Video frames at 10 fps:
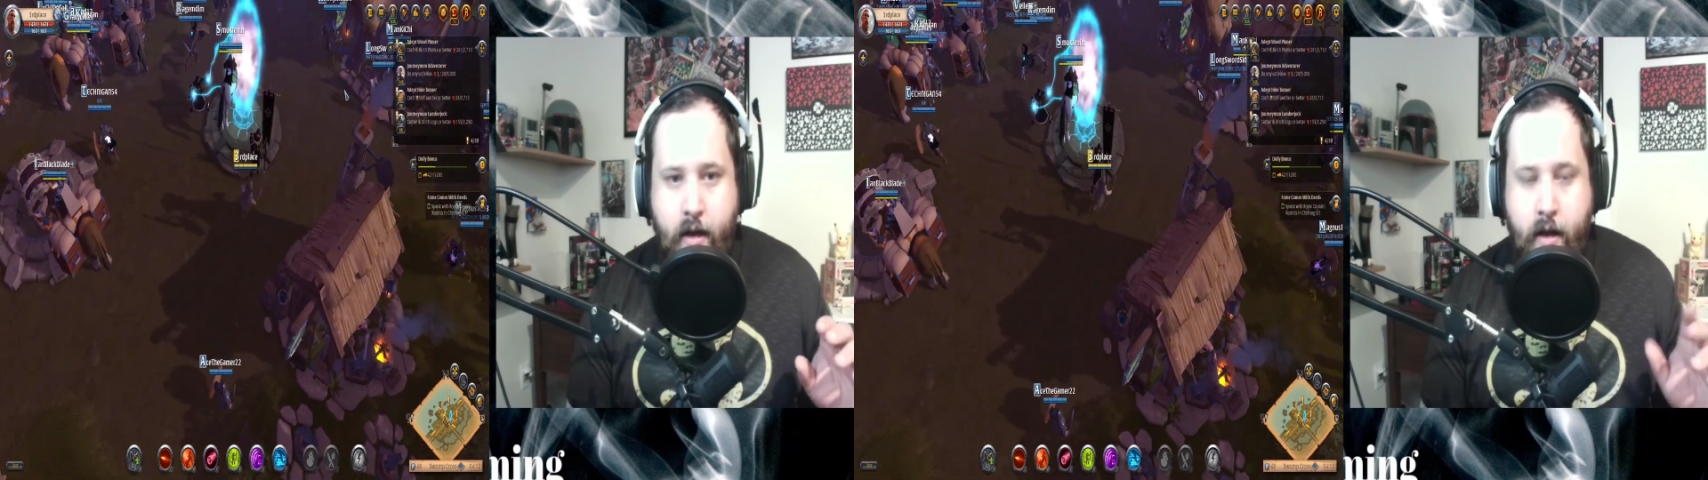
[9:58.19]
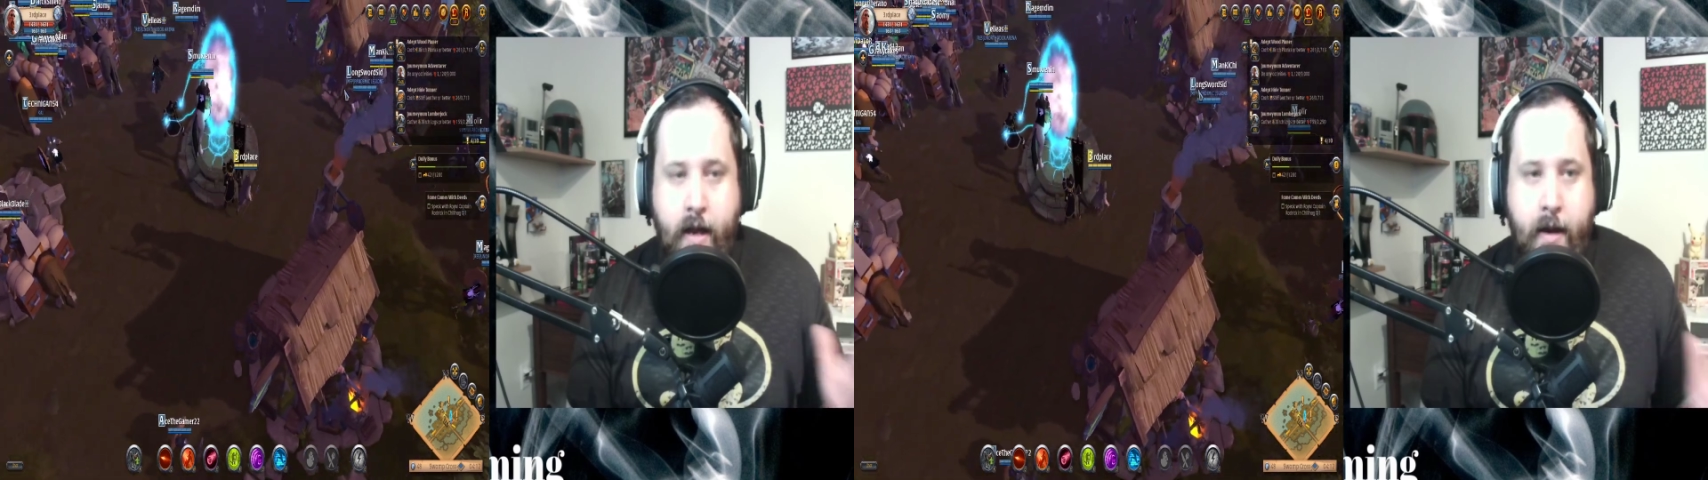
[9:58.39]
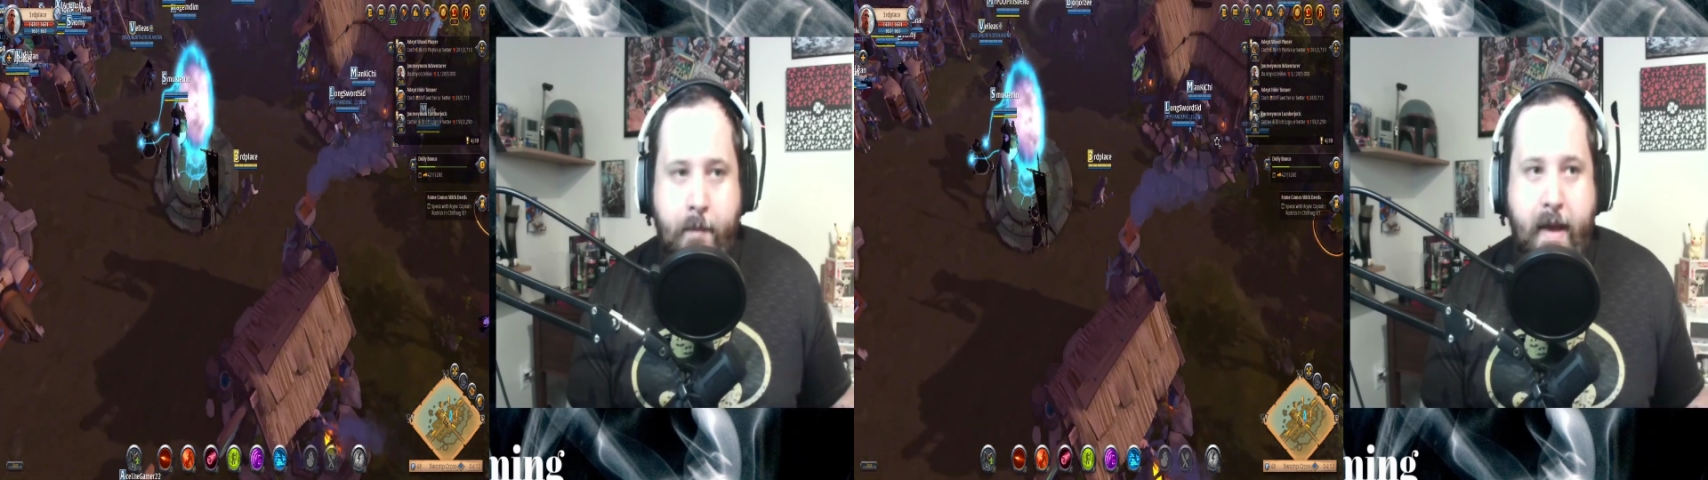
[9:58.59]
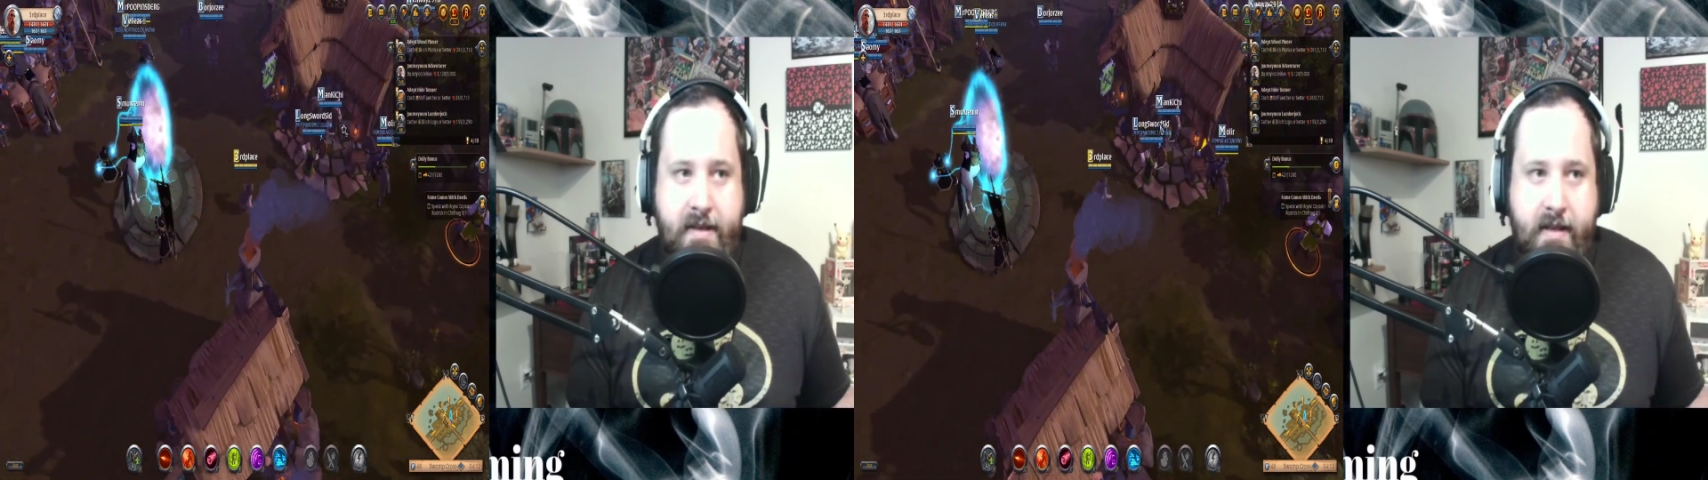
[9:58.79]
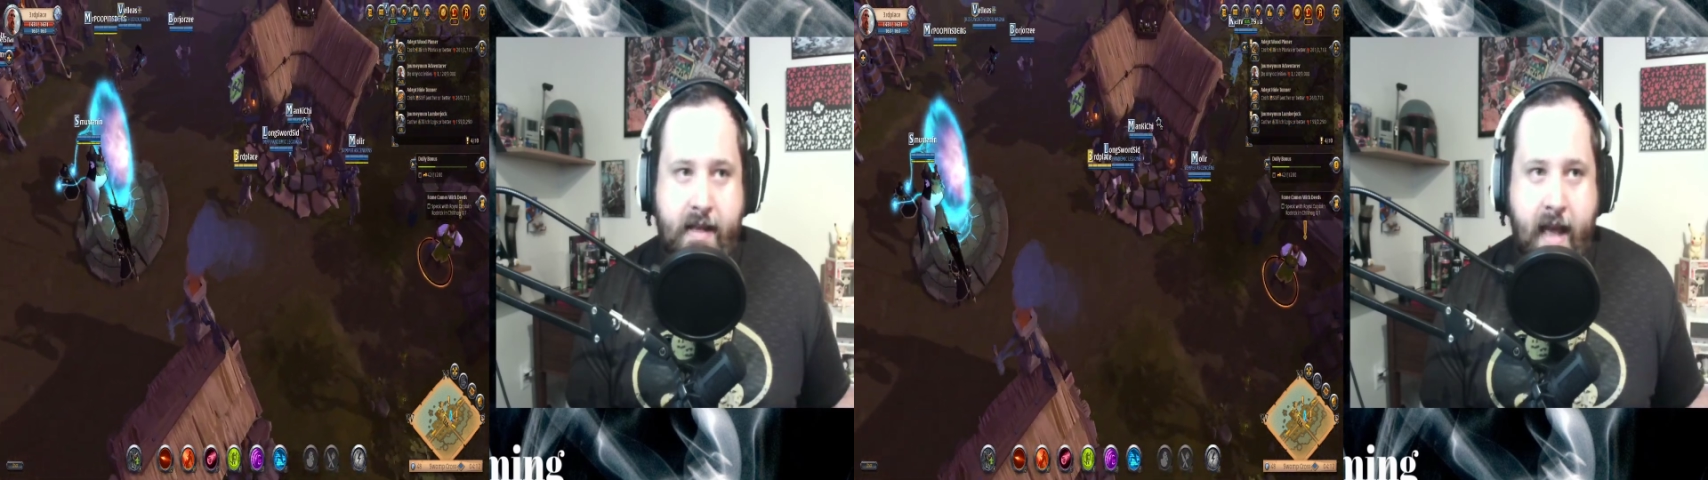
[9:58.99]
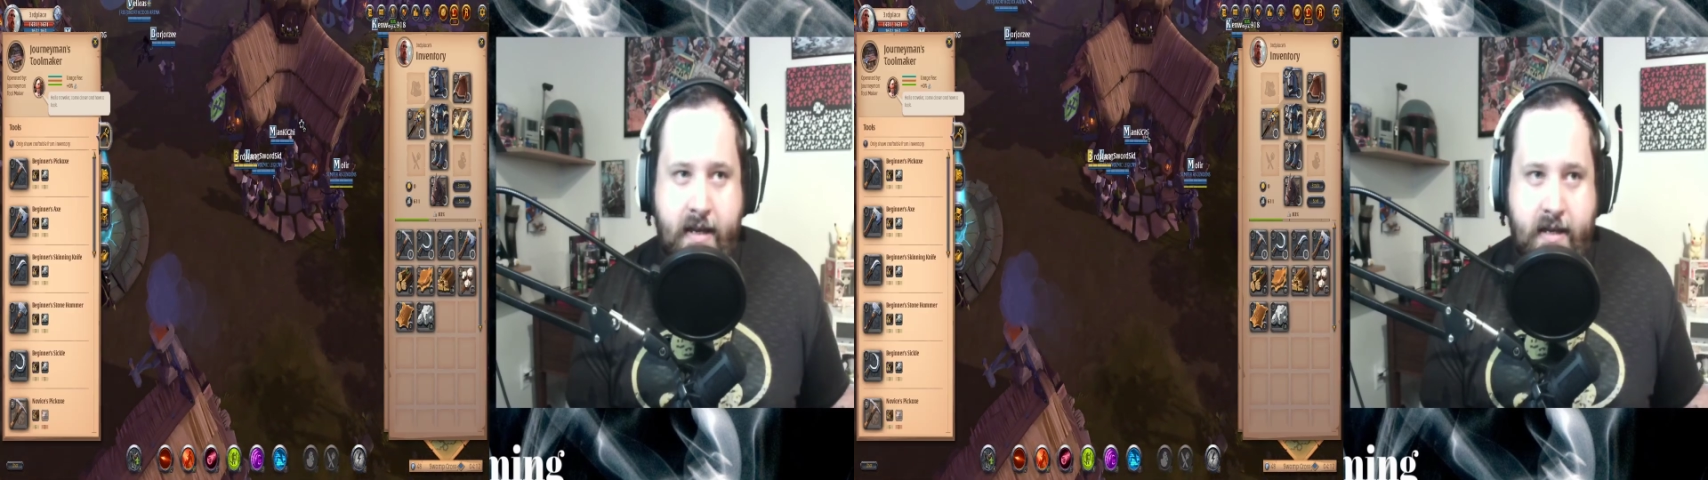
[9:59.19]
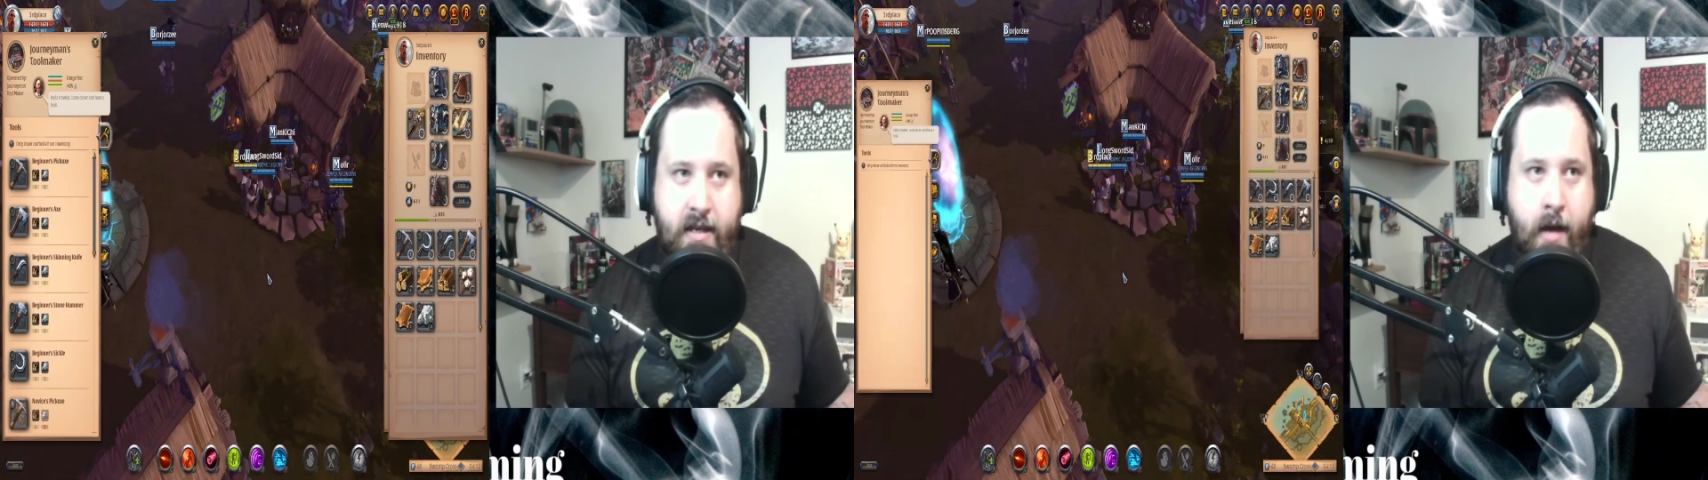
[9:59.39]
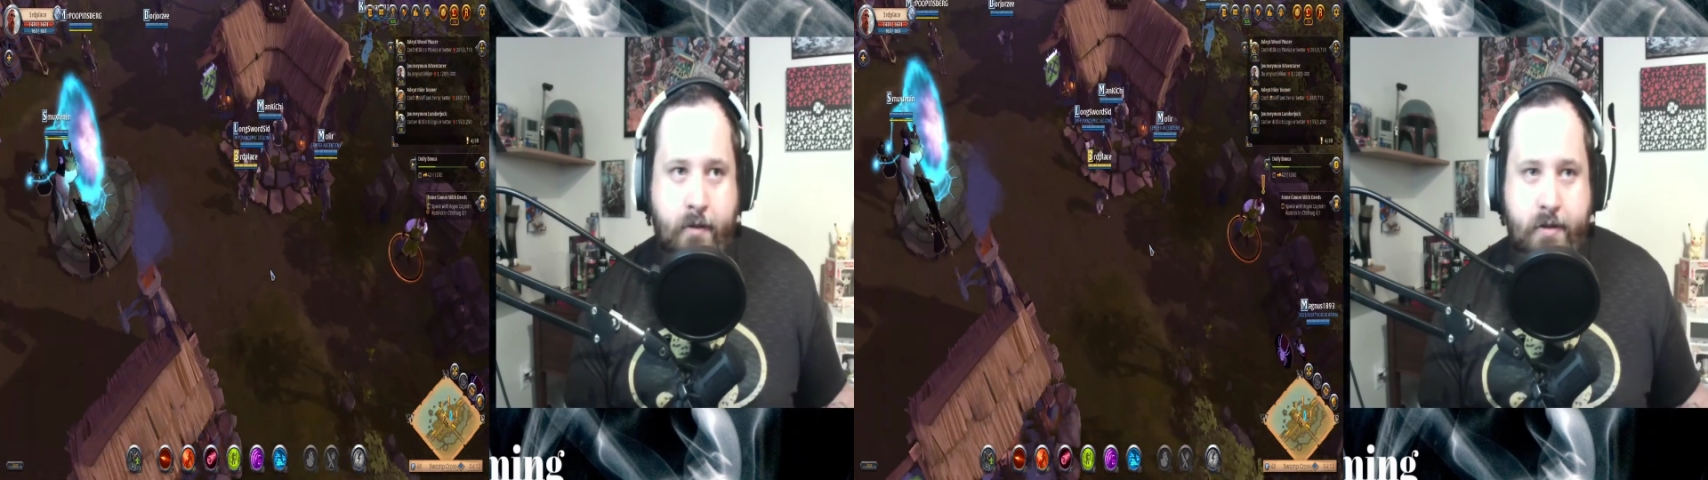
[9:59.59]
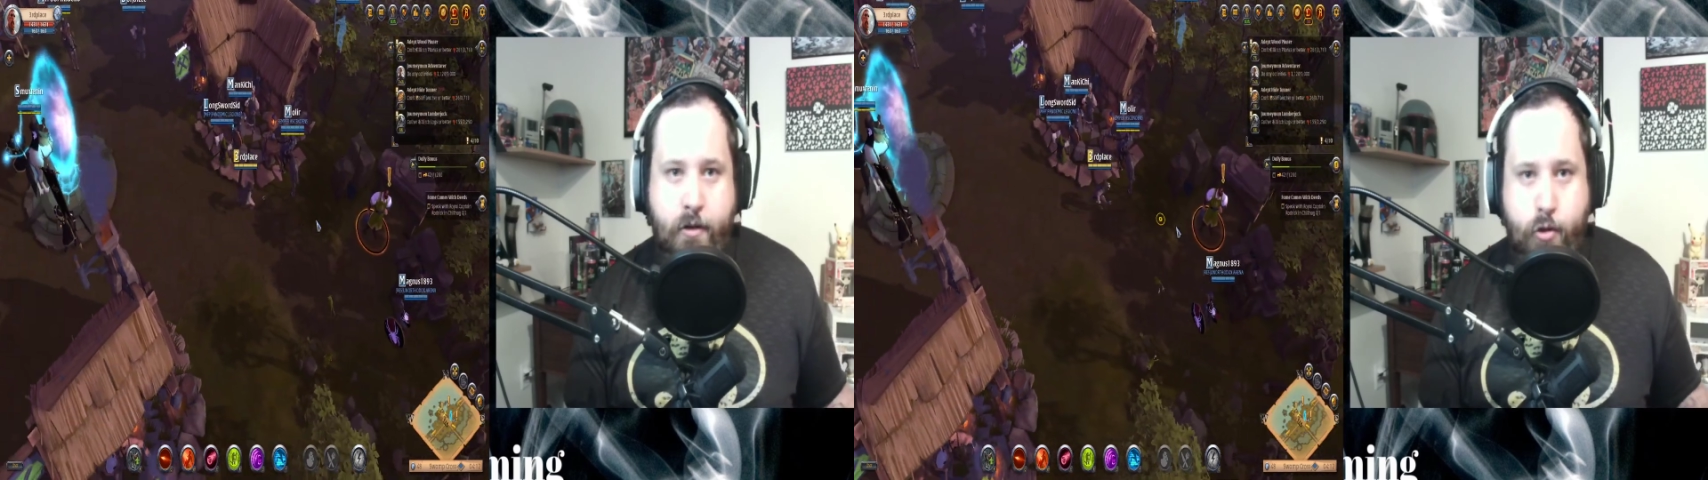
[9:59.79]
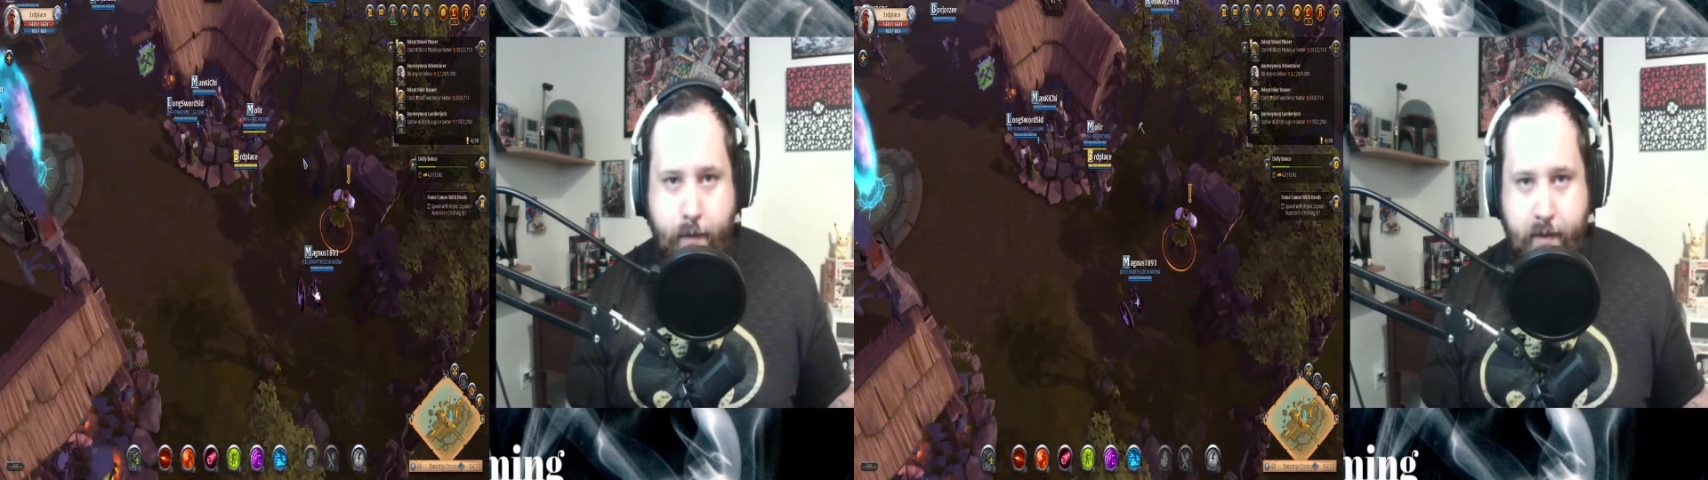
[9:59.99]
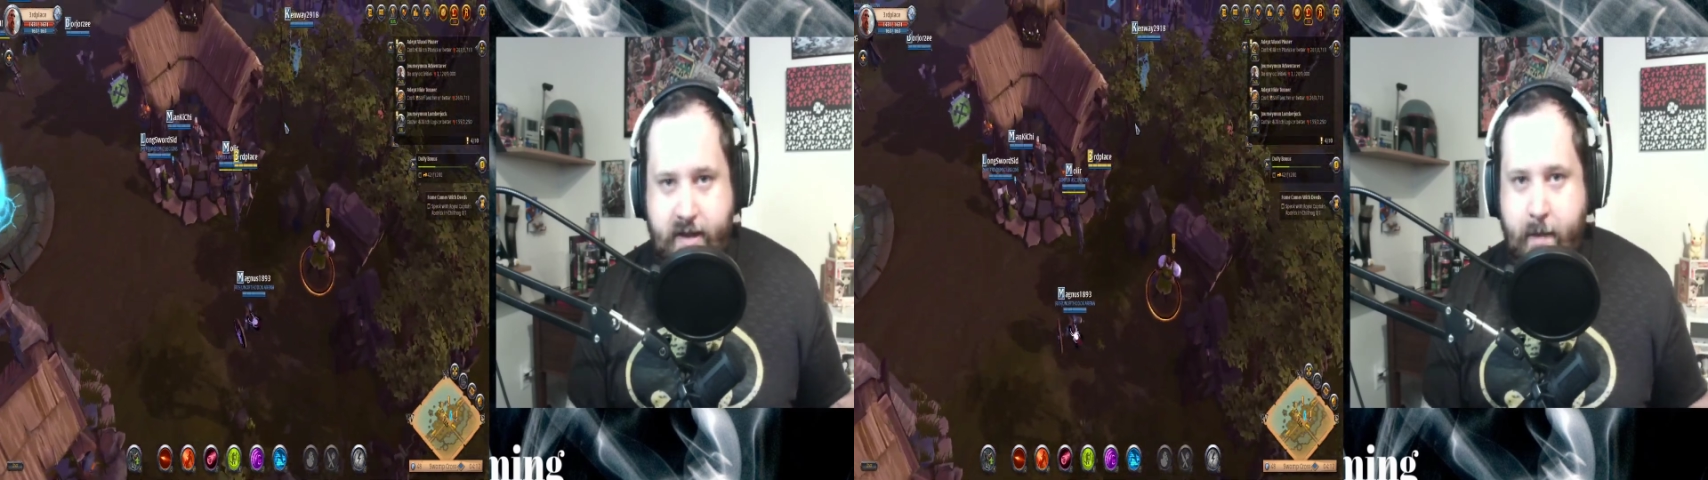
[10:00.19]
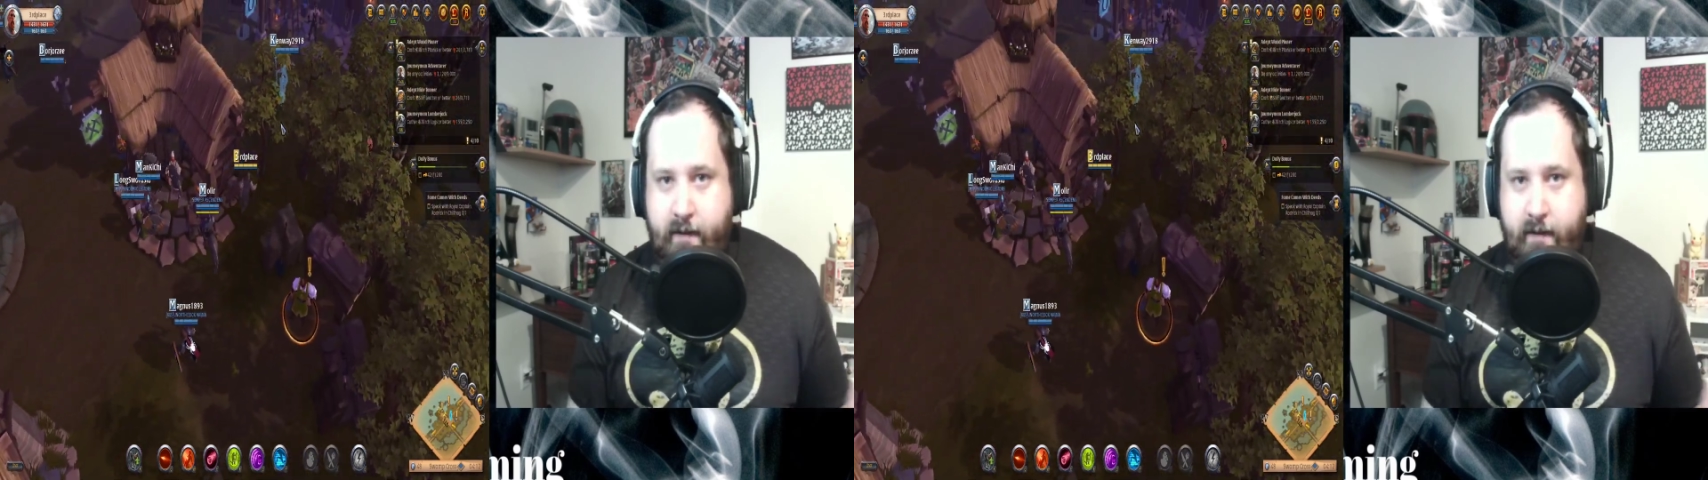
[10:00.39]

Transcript: it basically doubles or triples the amount